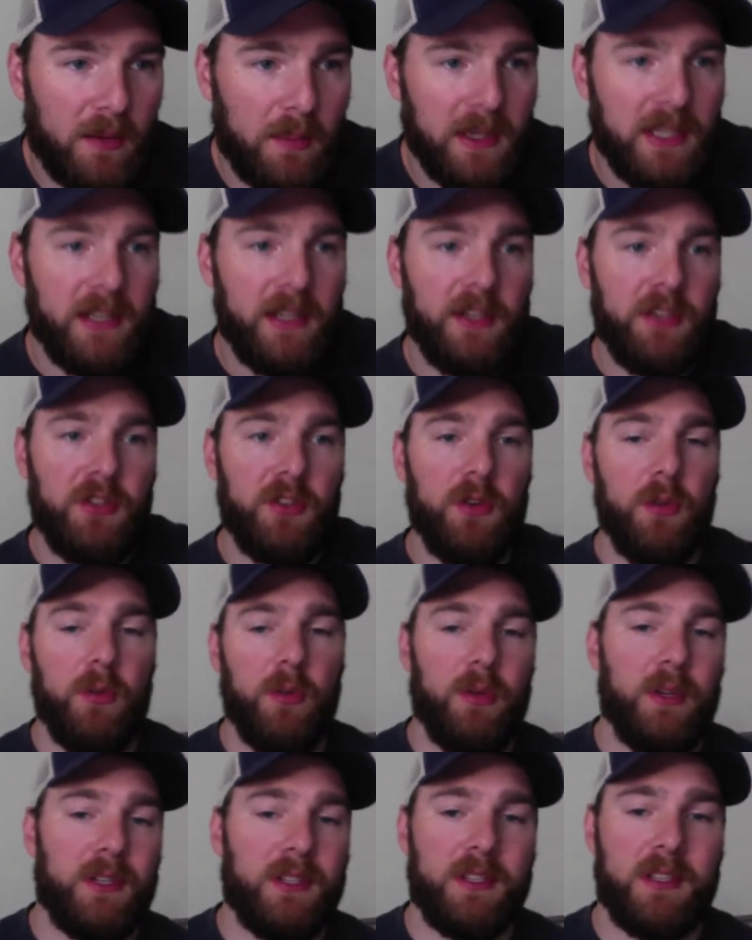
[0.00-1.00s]
to be teaching you
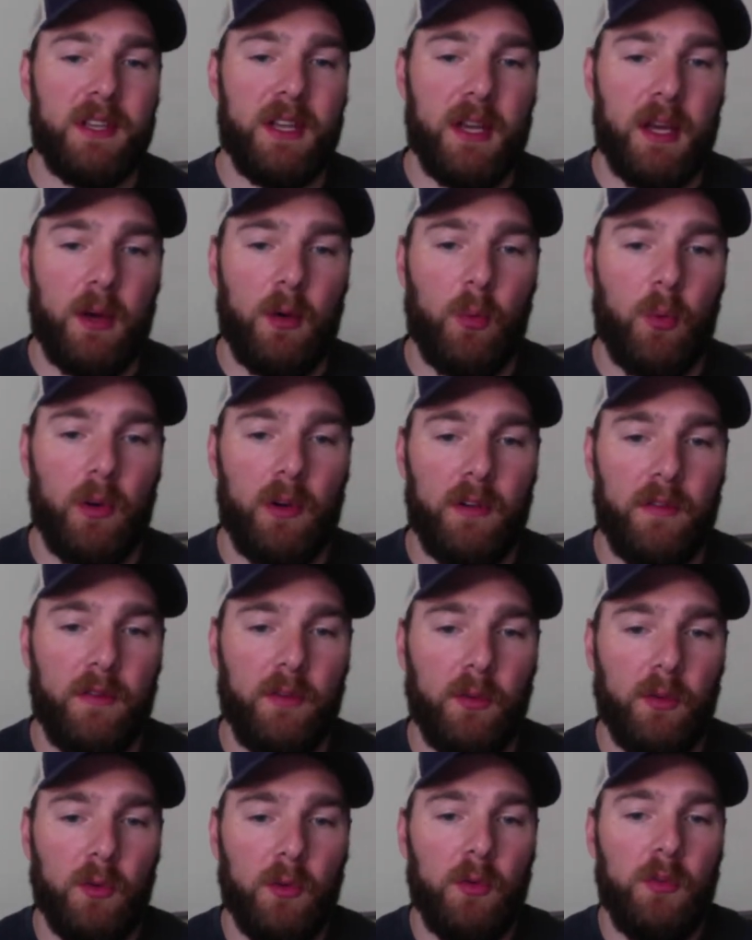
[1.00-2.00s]
this
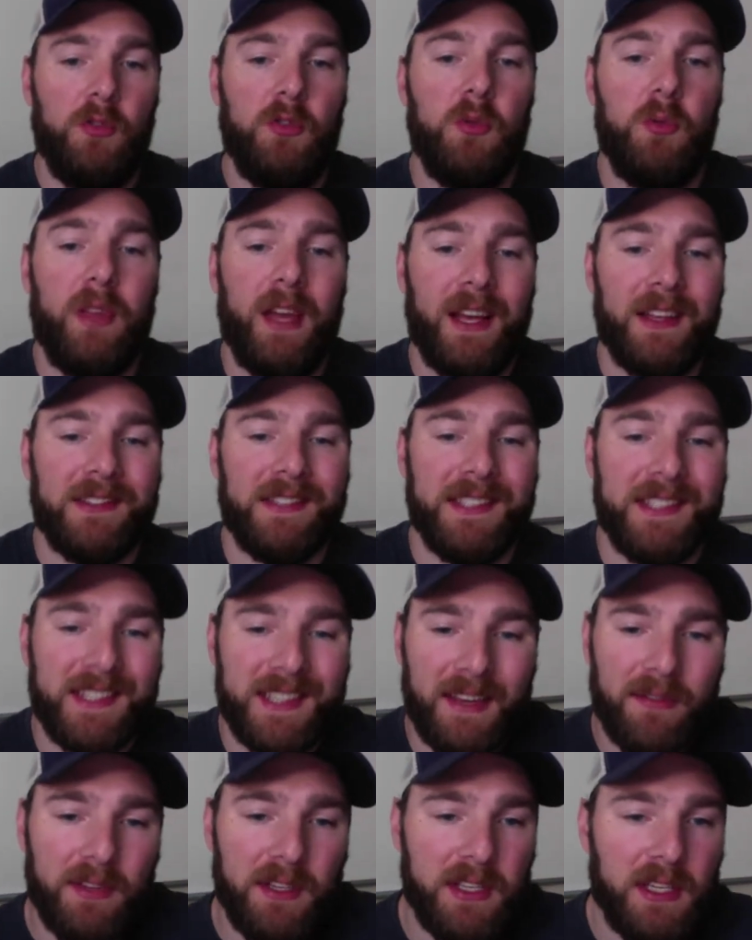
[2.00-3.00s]
wonderful
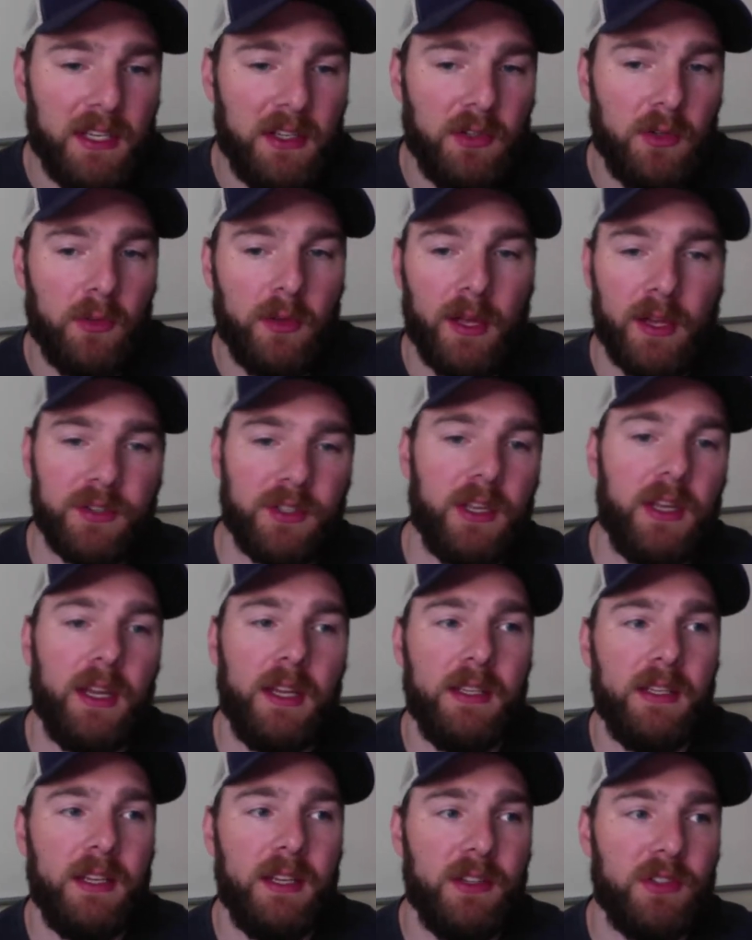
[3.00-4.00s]

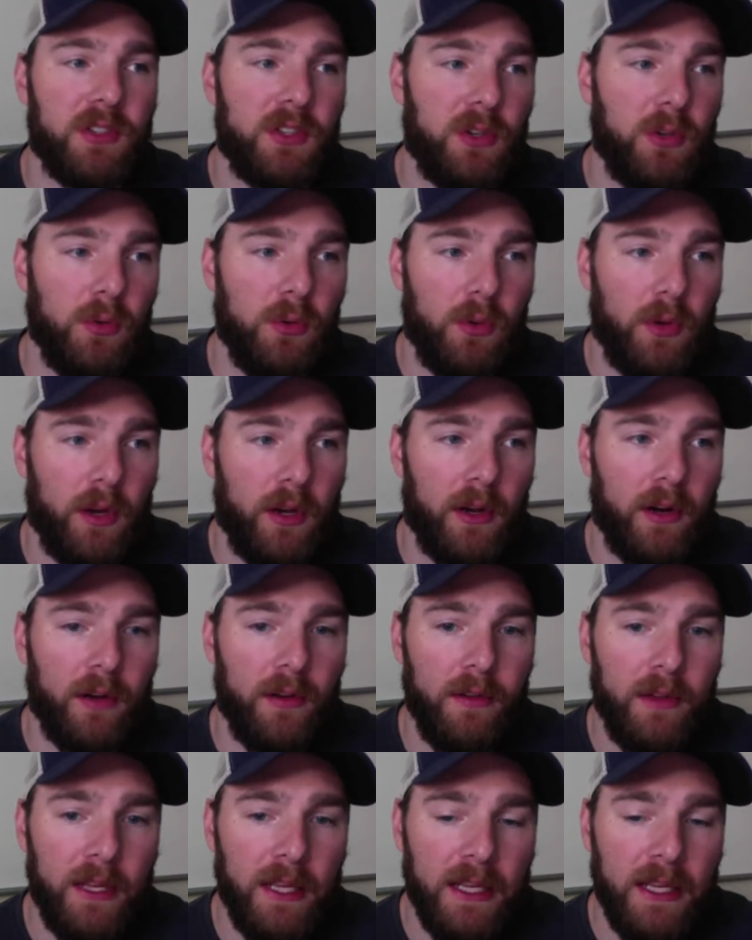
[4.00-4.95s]
2017-2018 school year.